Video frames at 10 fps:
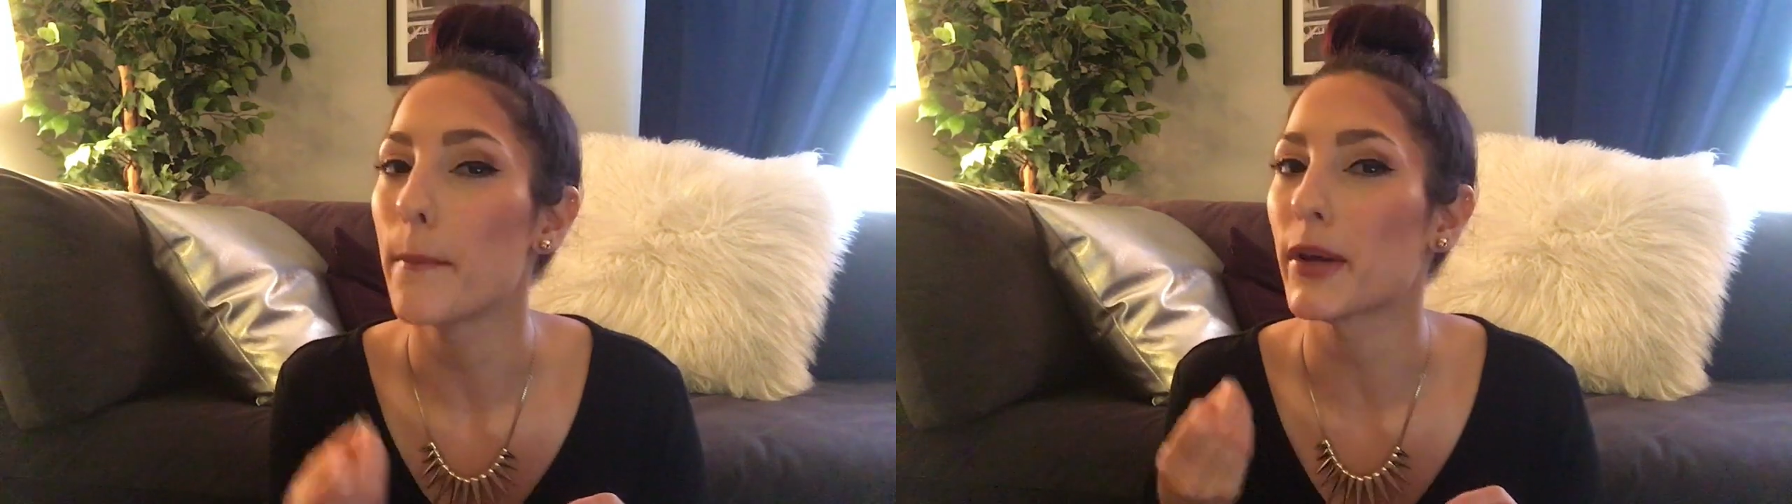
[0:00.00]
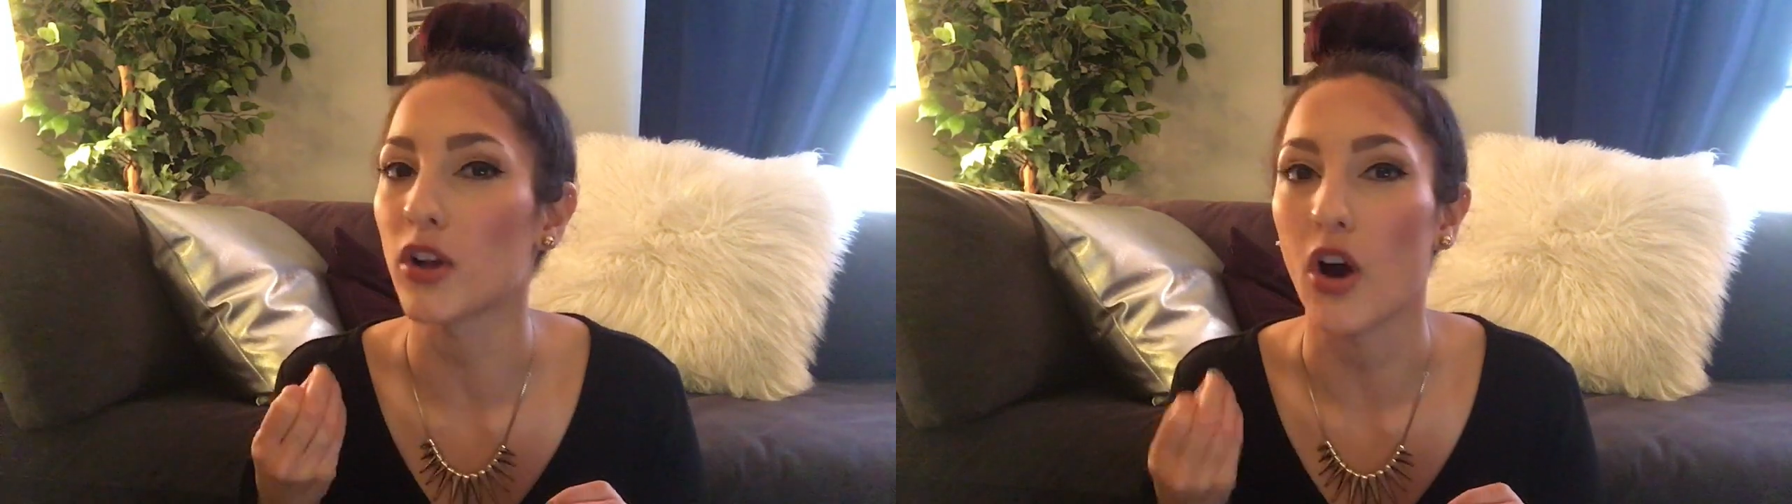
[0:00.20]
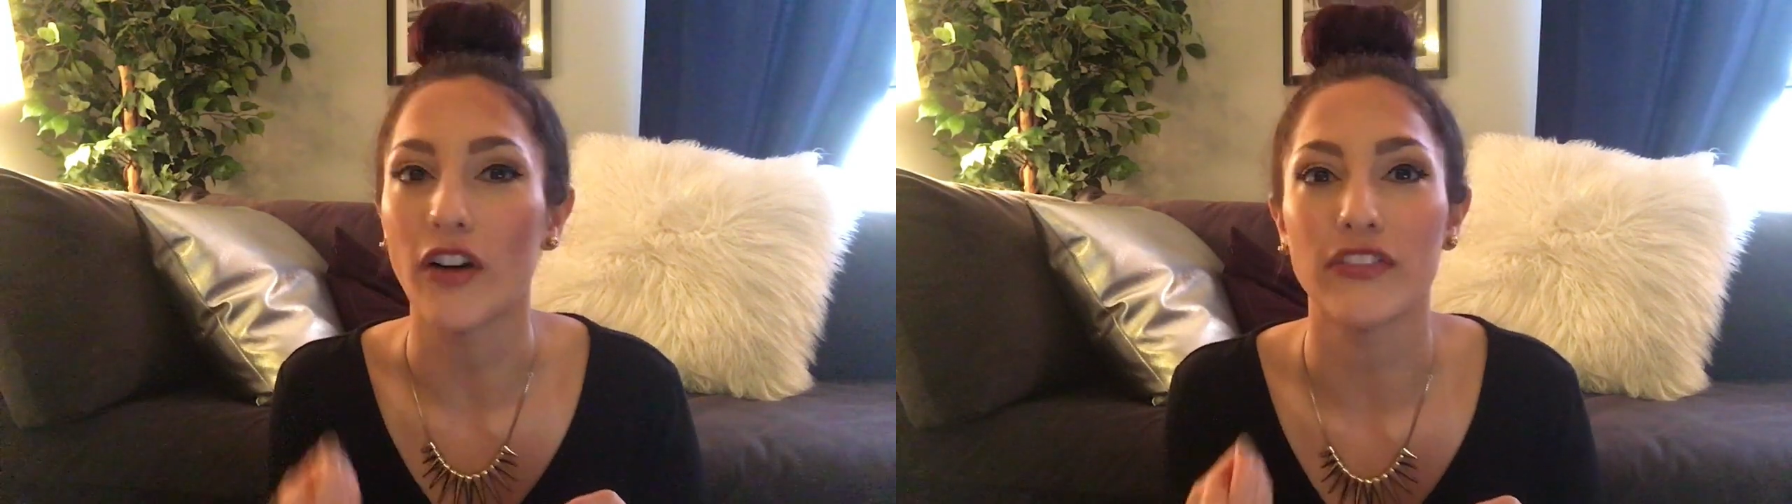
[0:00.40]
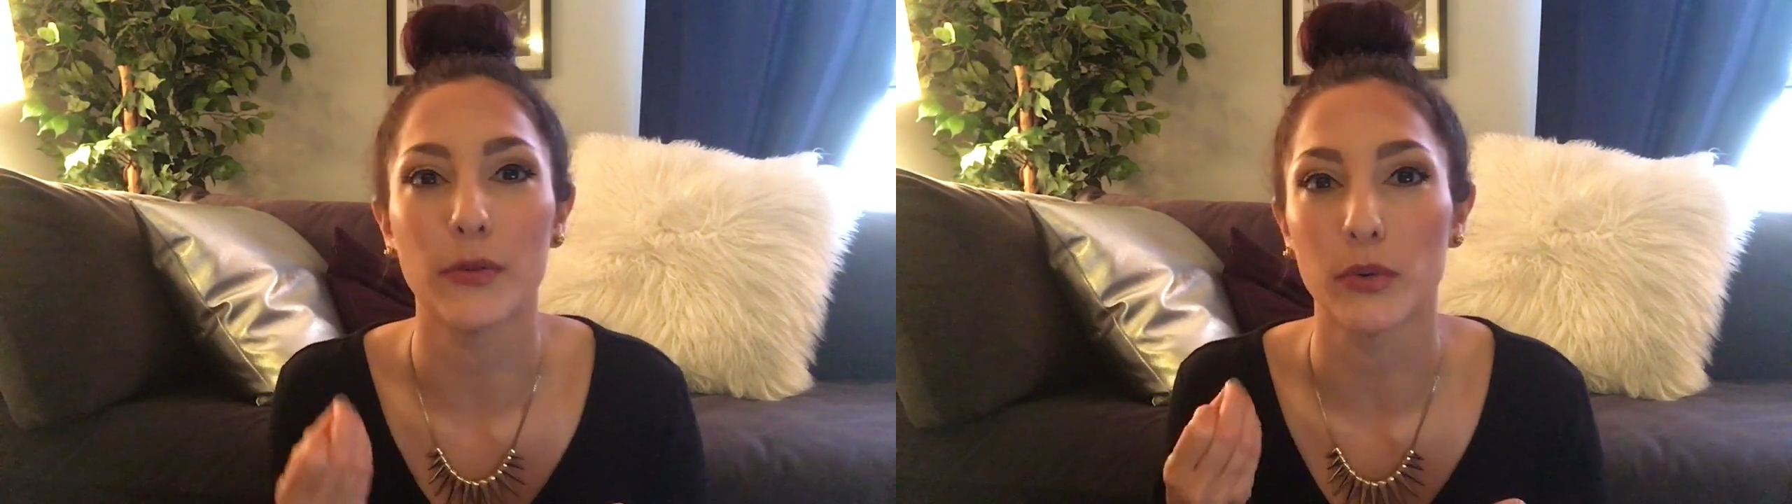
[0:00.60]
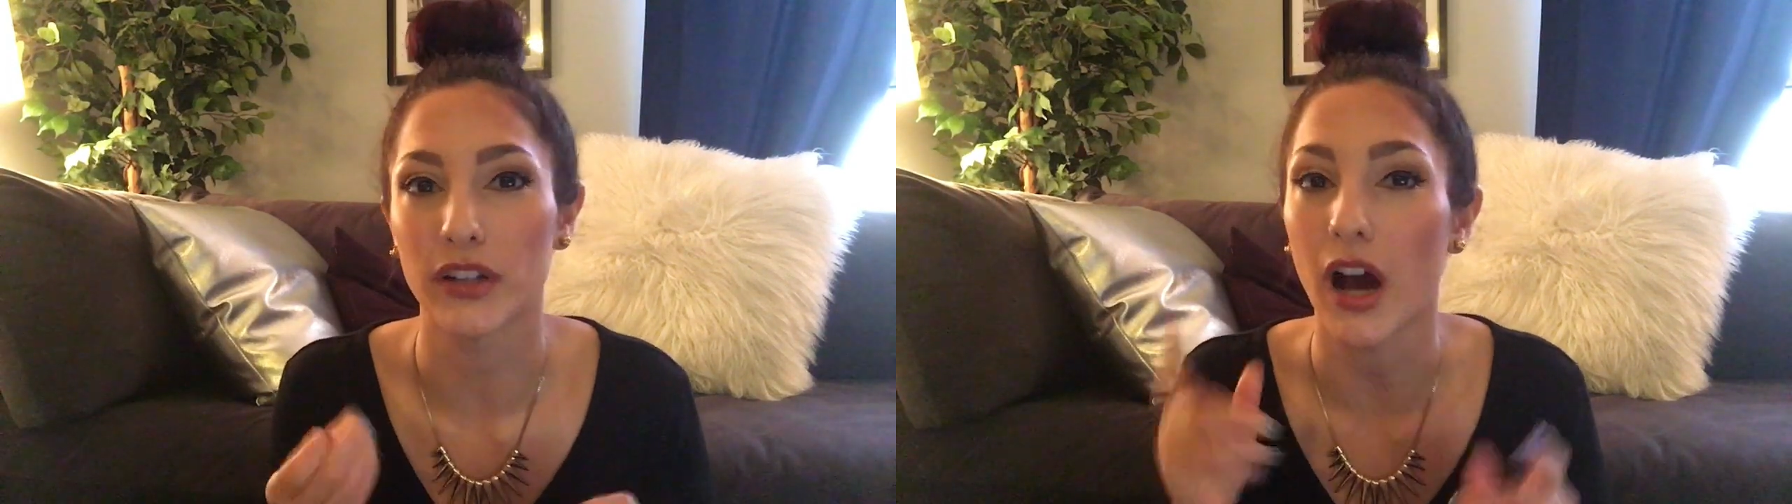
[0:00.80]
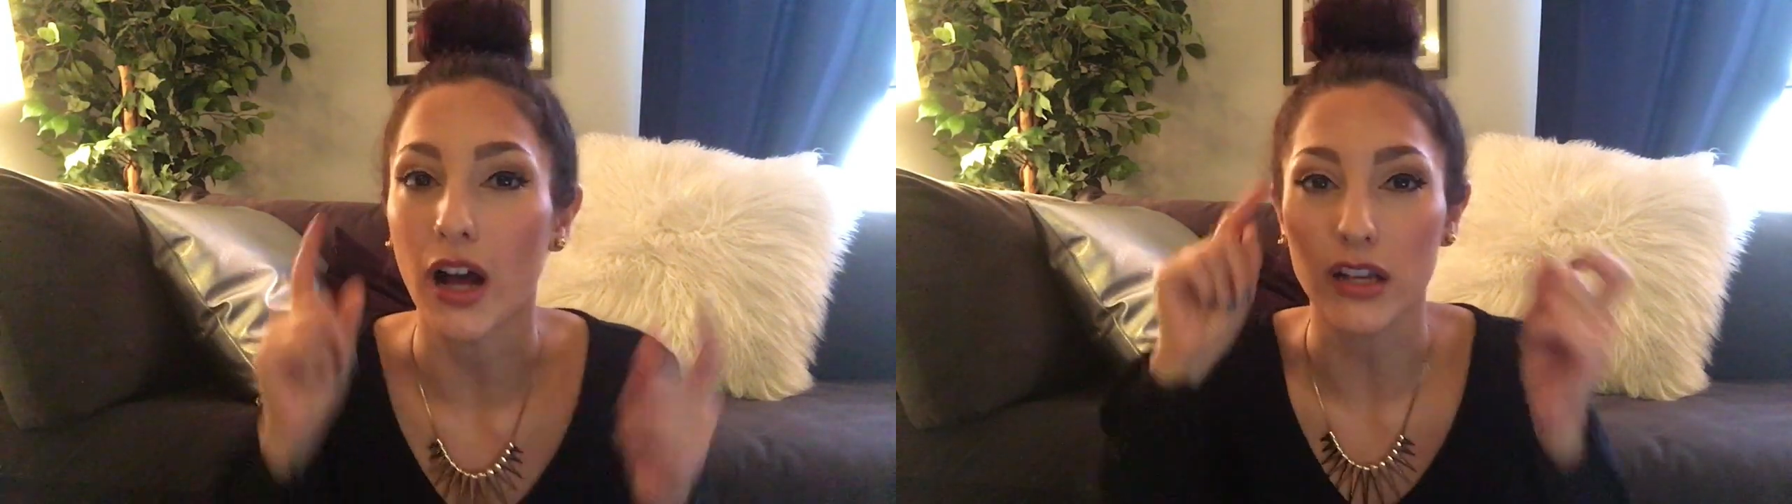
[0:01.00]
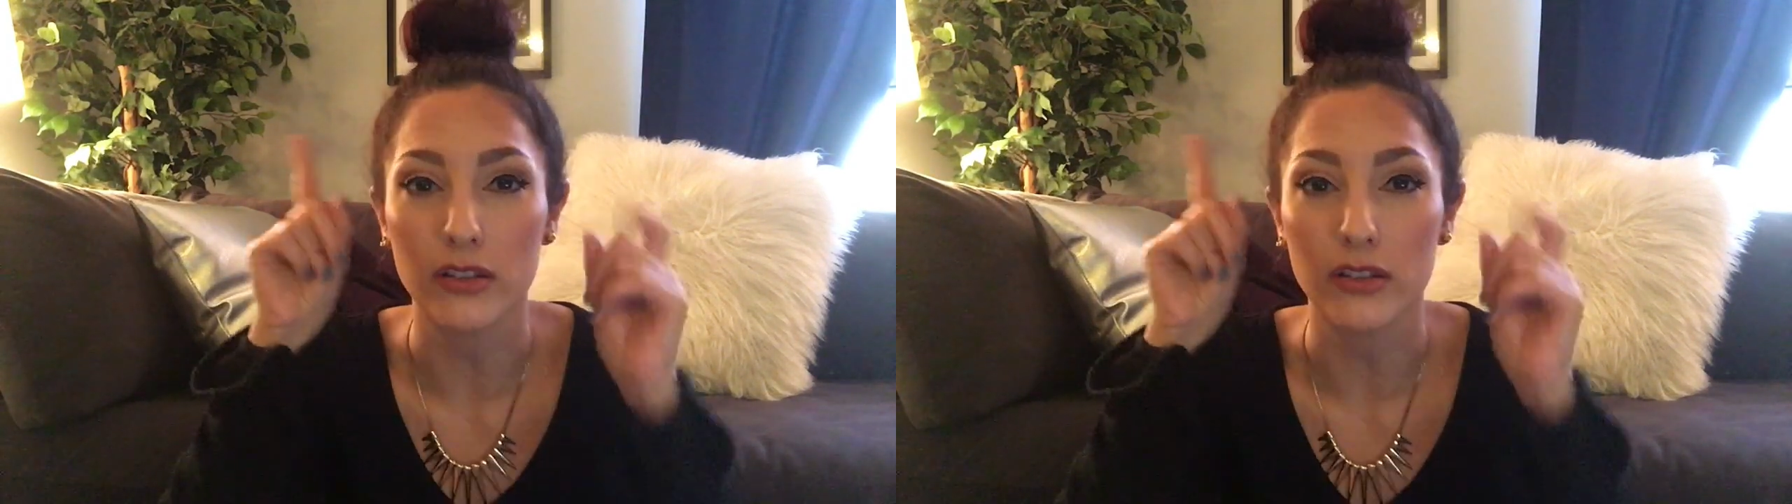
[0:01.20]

but often we're not,